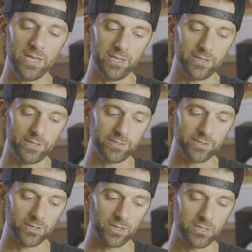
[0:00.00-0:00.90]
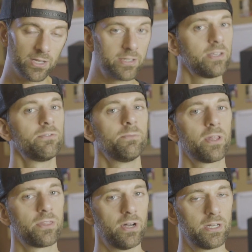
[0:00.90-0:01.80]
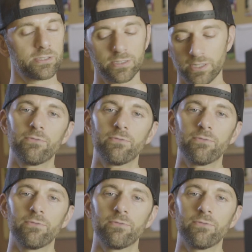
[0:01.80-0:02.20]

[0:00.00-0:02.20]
and I'd like to give you my thoughts.